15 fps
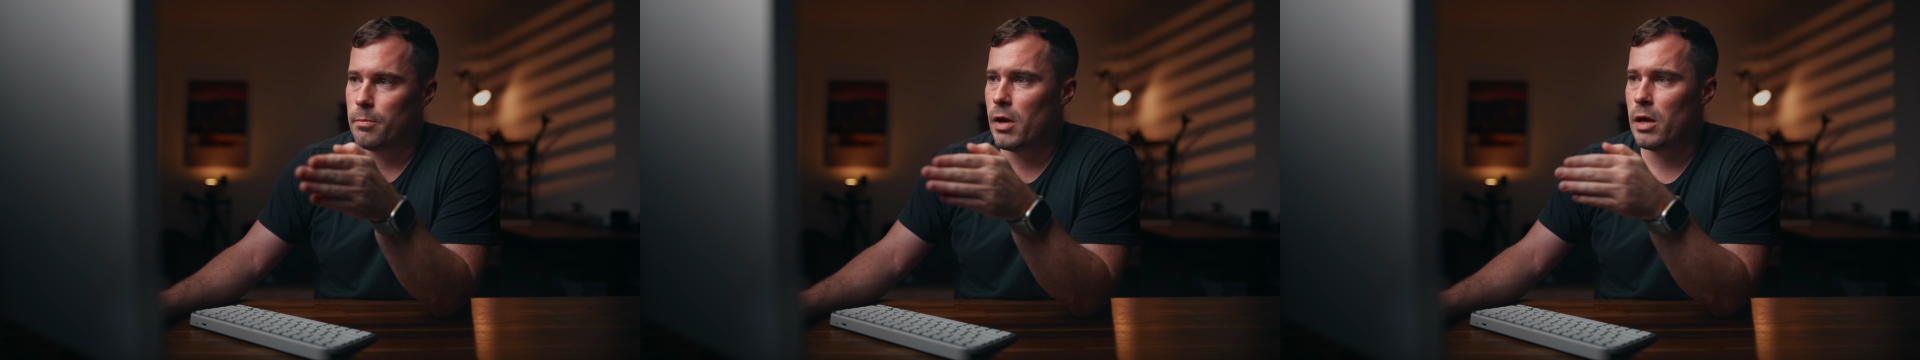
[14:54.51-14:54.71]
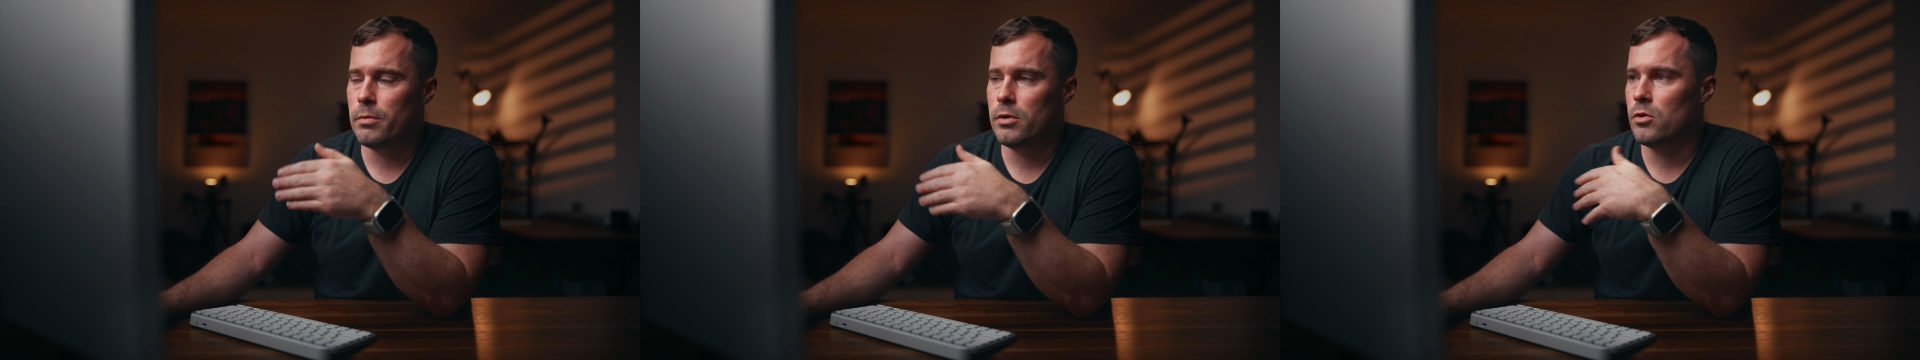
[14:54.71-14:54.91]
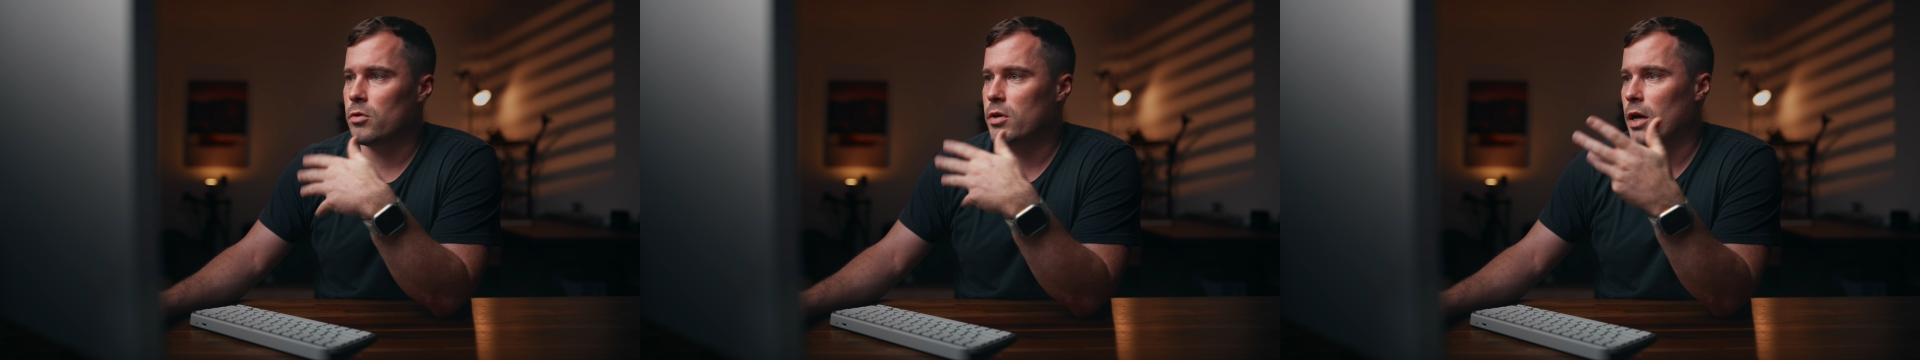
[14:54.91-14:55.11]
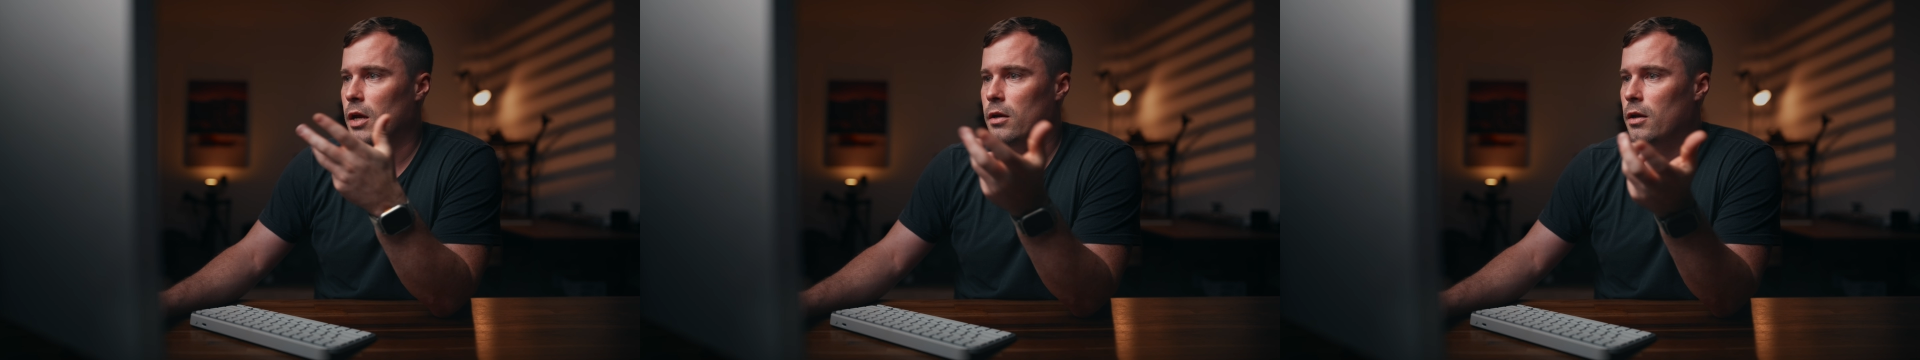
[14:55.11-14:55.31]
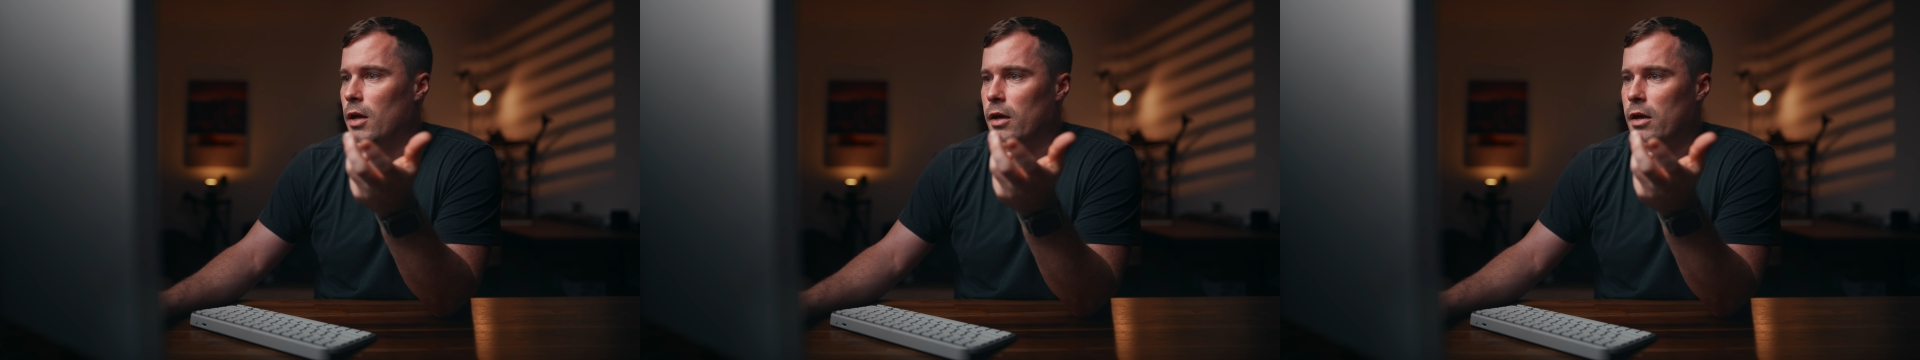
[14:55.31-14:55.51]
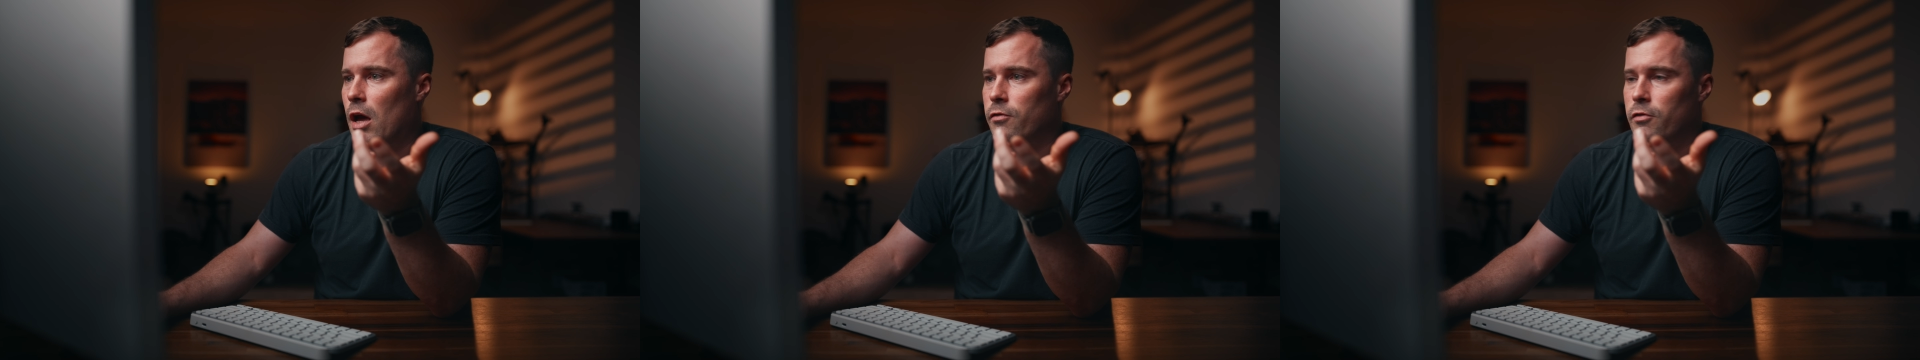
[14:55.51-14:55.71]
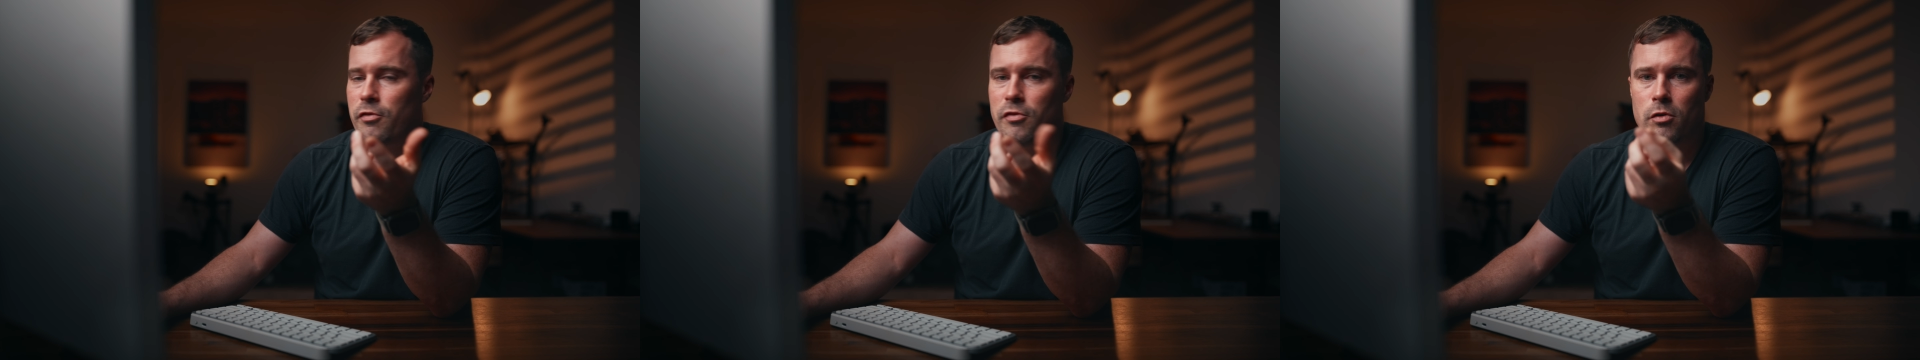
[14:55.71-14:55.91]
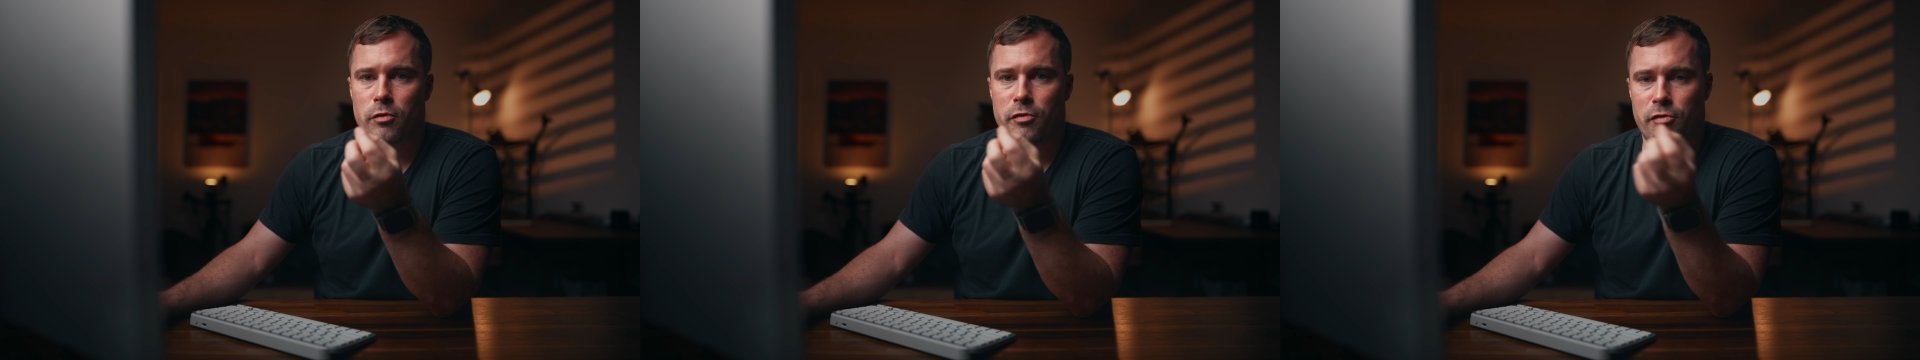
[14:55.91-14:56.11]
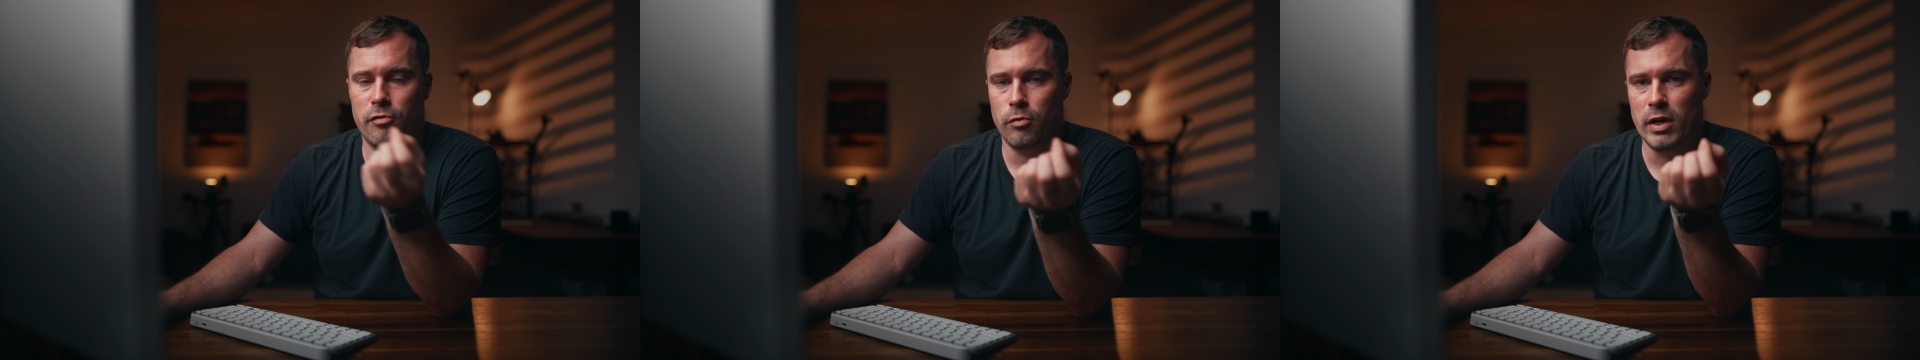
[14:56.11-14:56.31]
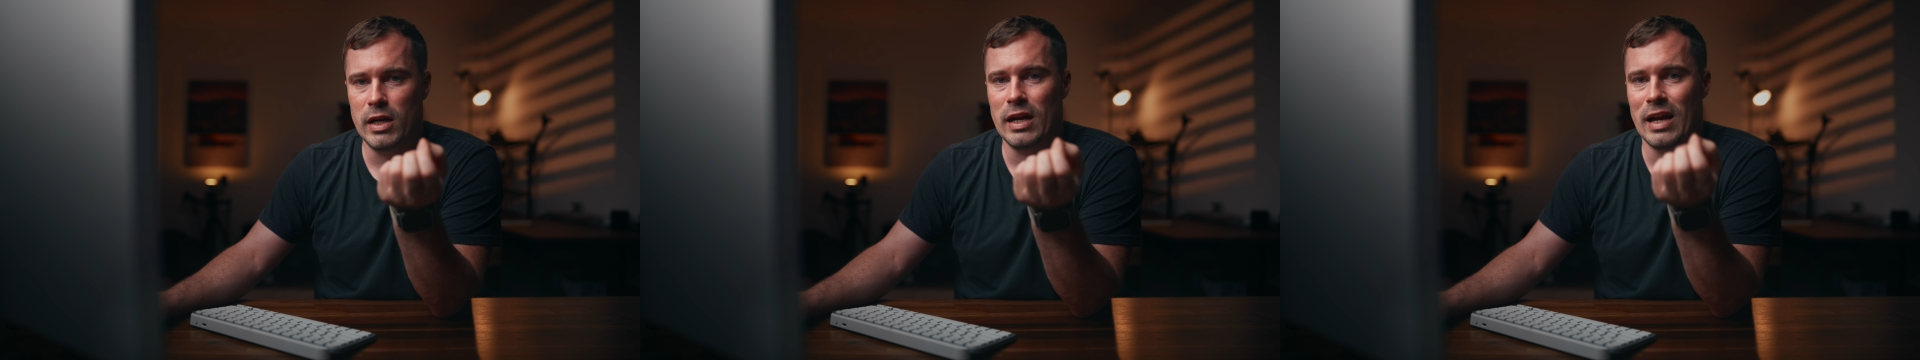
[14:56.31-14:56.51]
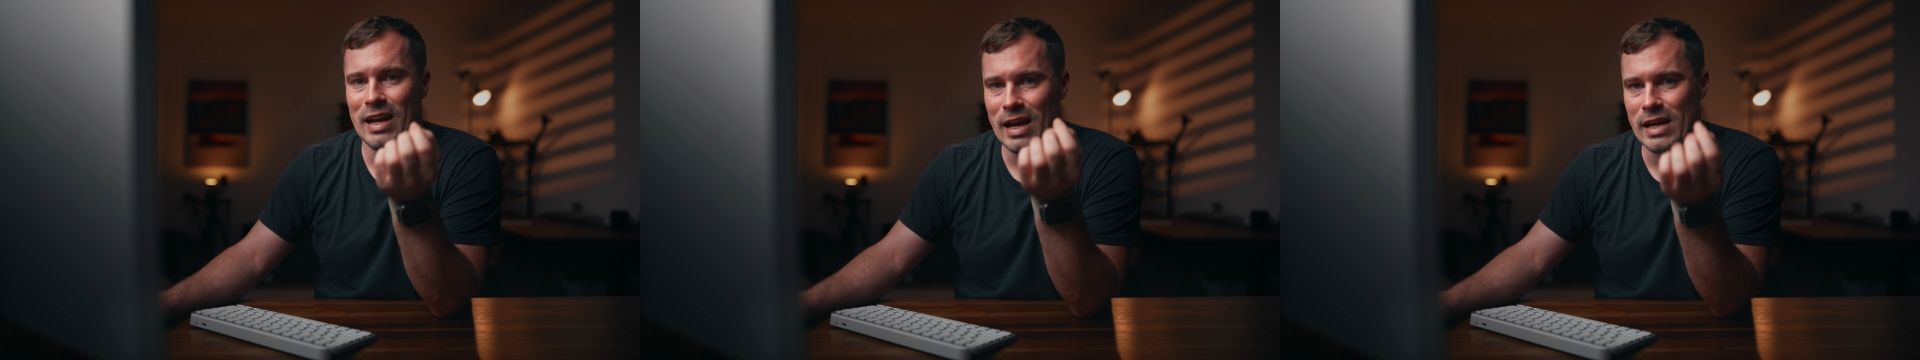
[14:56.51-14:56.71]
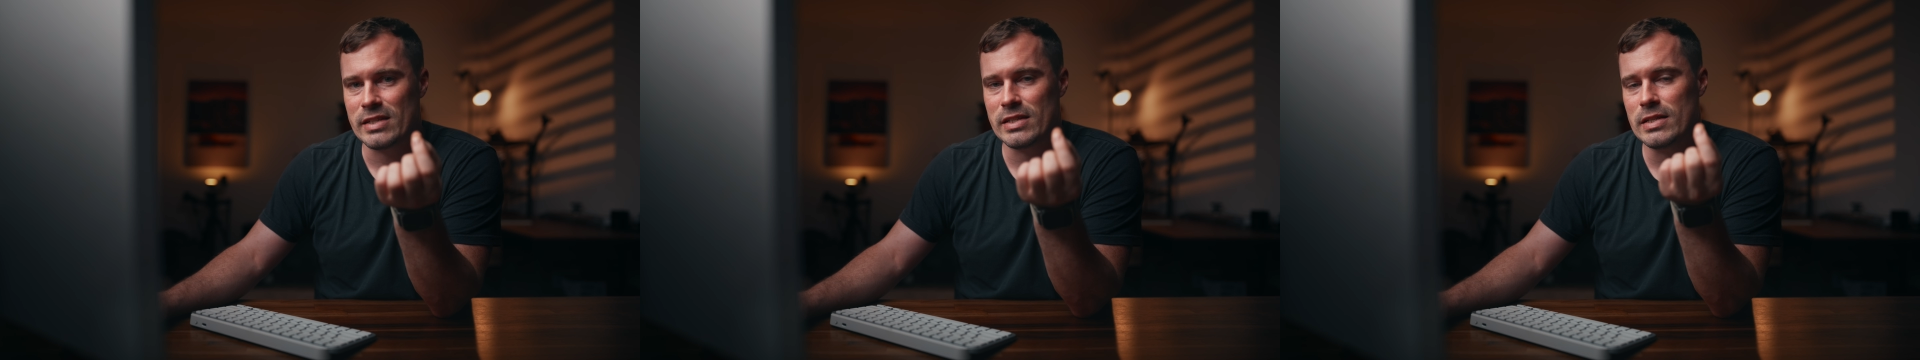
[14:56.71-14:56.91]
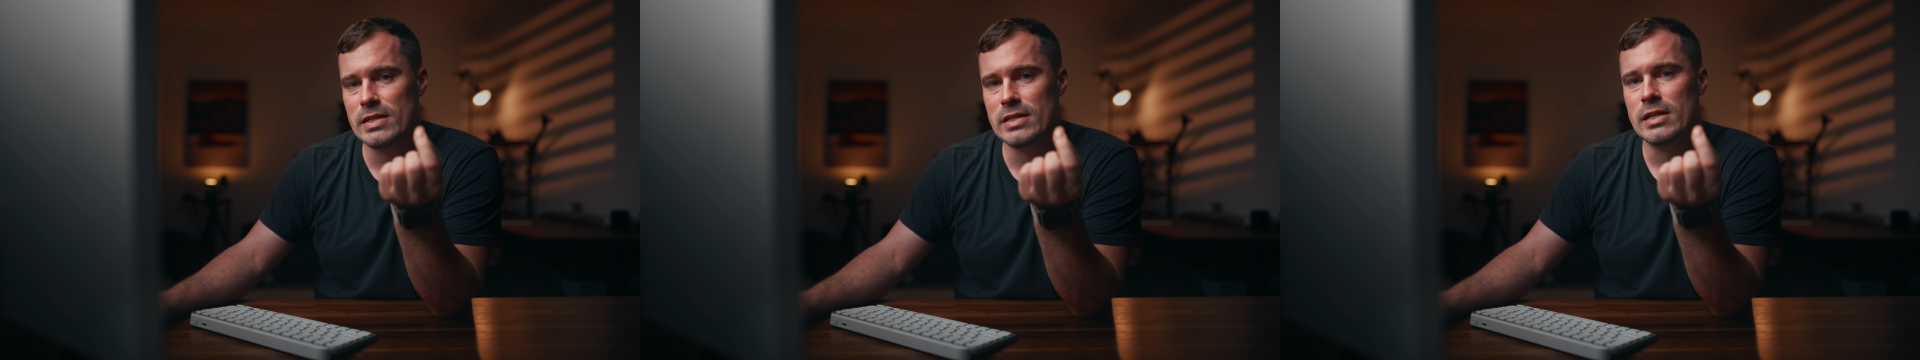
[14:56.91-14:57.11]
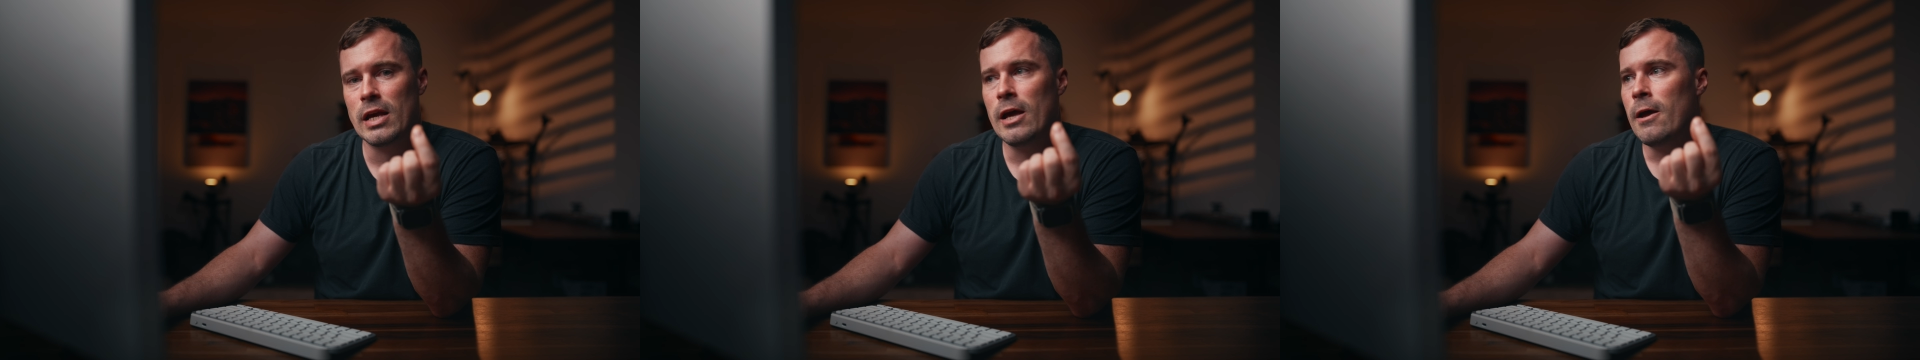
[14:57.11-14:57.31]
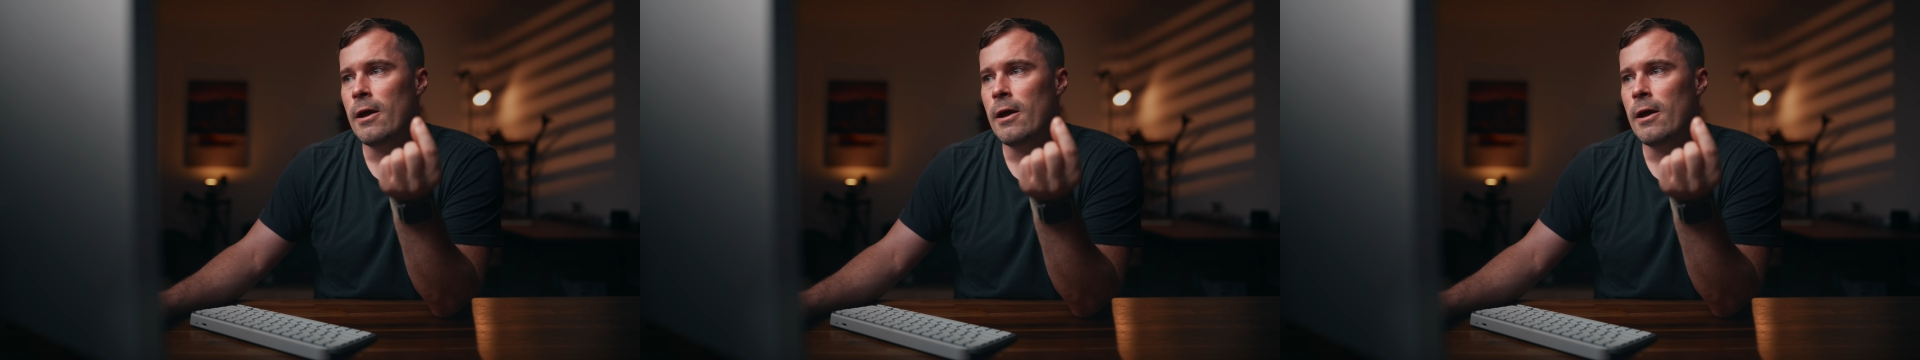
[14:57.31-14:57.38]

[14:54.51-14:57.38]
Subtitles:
Maybe you can like have a few free lessons